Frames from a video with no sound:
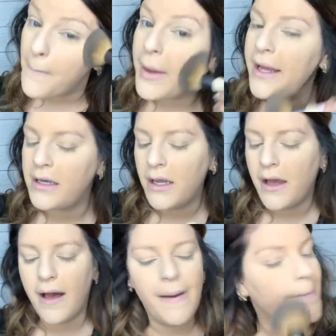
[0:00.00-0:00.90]
But
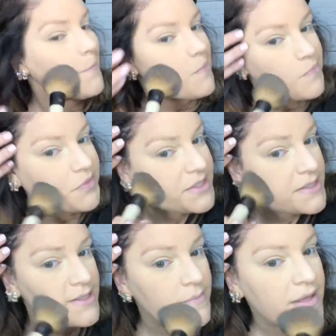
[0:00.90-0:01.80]

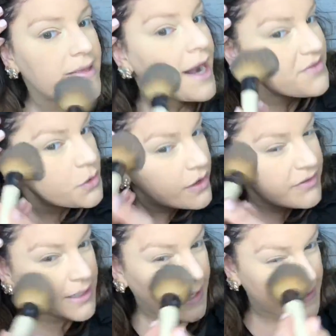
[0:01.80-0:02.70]
this is something that I have to do
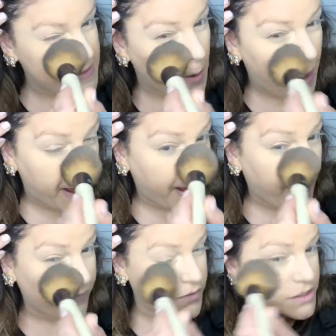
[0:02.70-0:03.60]
every day. So I
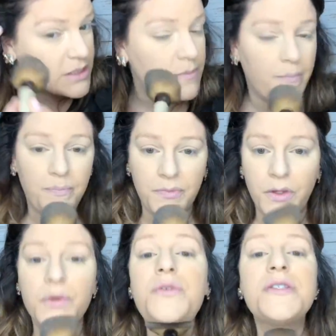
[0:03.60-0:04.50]
have just
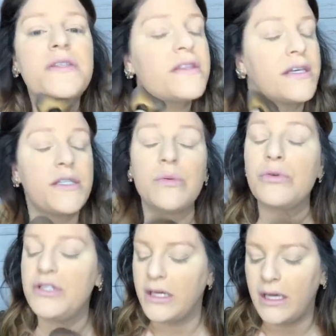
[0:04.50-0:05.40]
used this
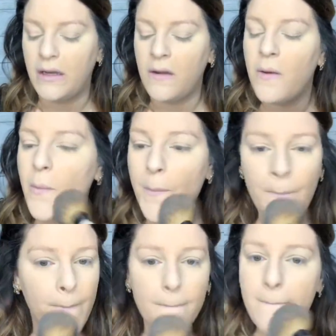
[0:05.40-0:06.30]
routine,
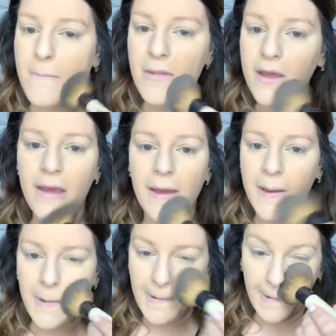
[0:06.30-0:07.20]

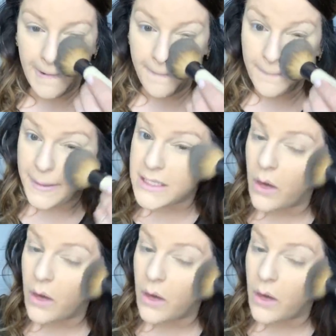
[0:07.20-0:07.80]
and it's